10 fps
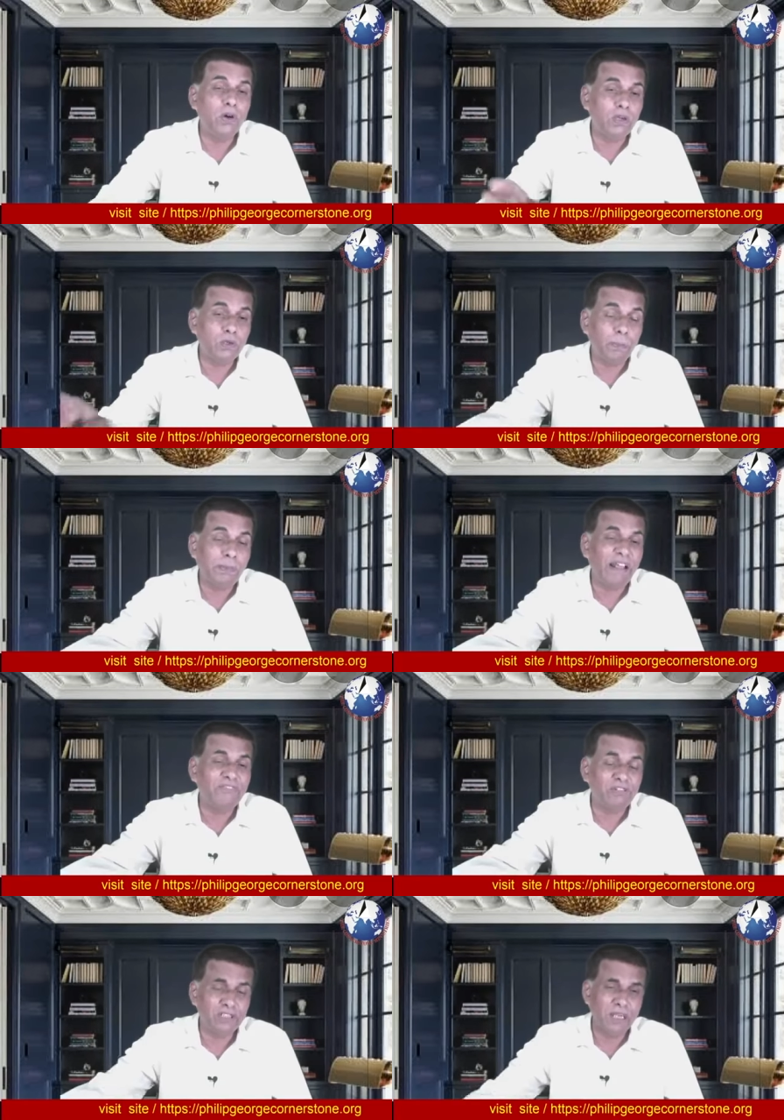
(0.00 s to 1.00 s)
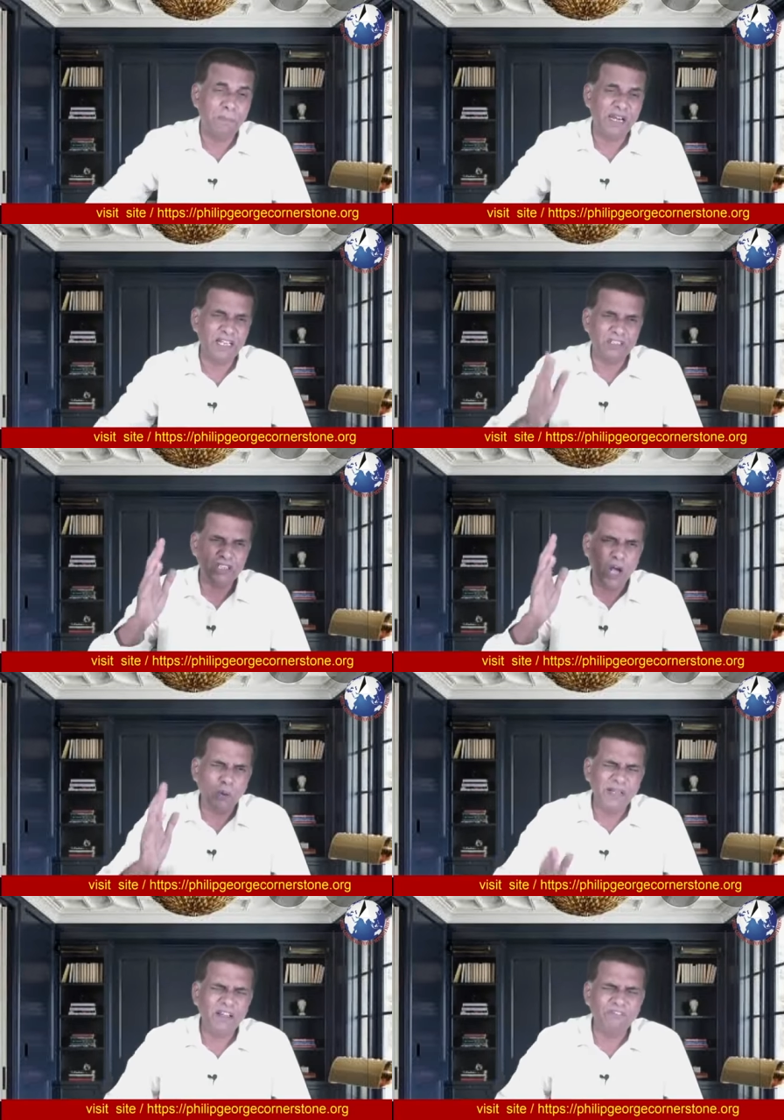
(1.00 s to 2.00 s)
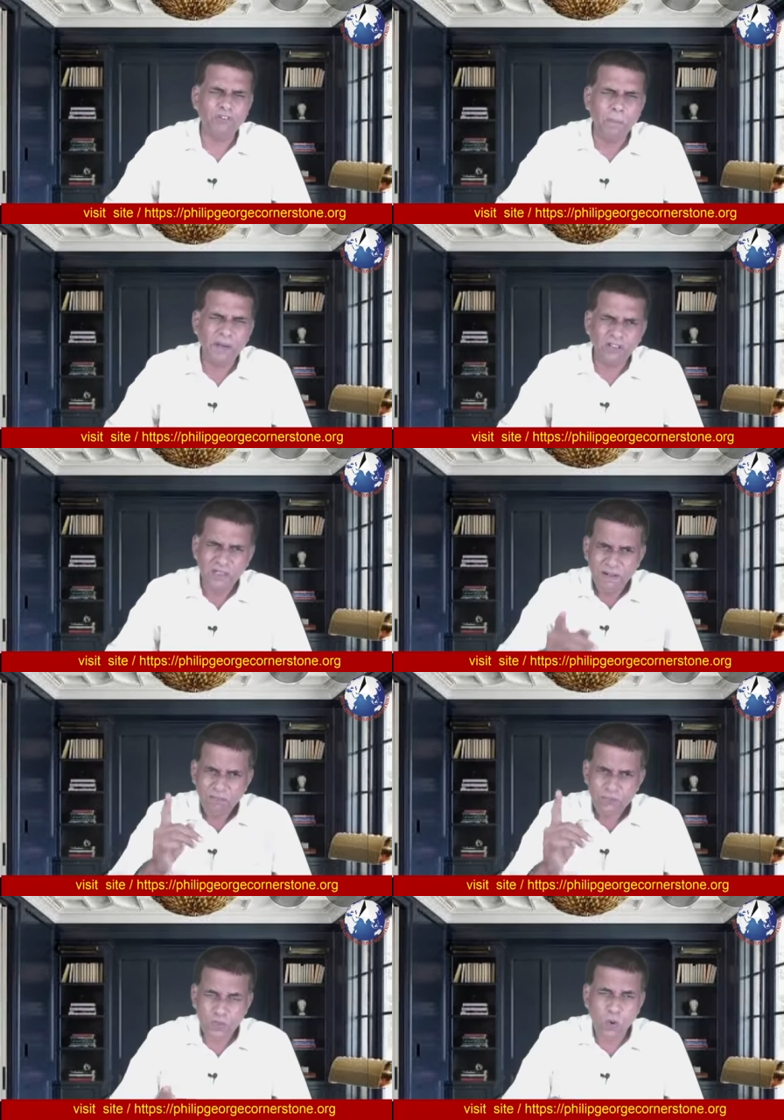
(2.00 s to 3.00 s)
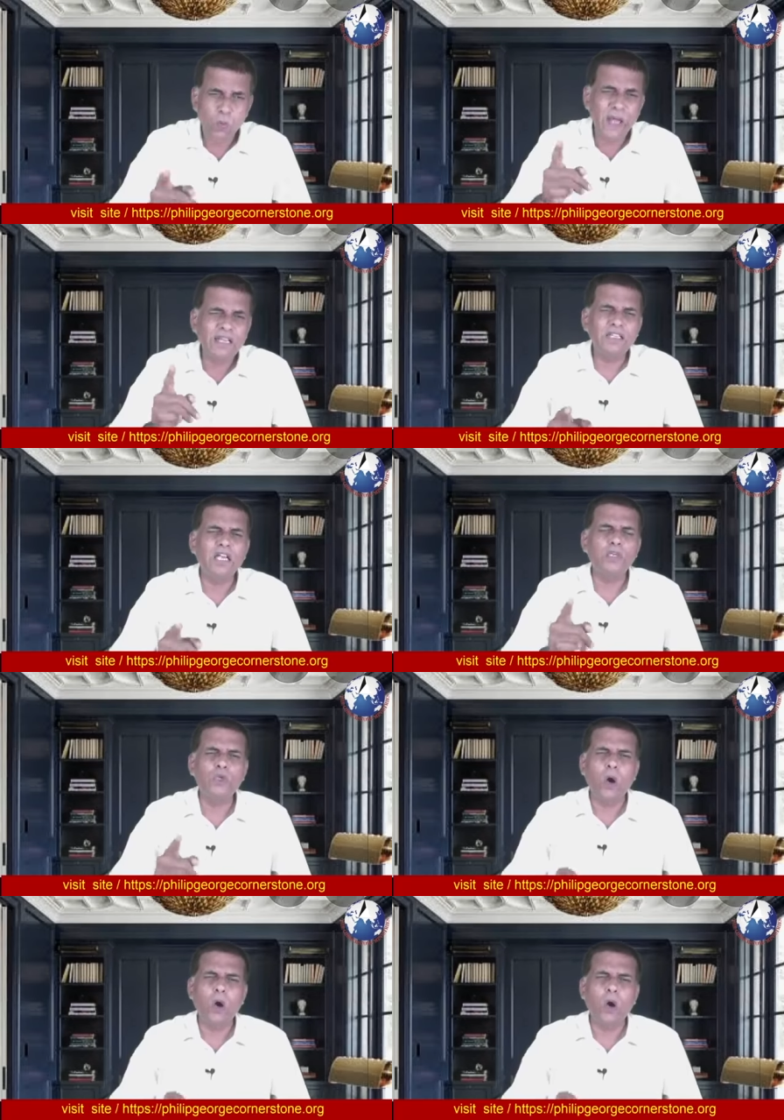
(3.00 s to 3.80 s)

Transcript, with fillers: go to pray for somebody else how many of you believe so when the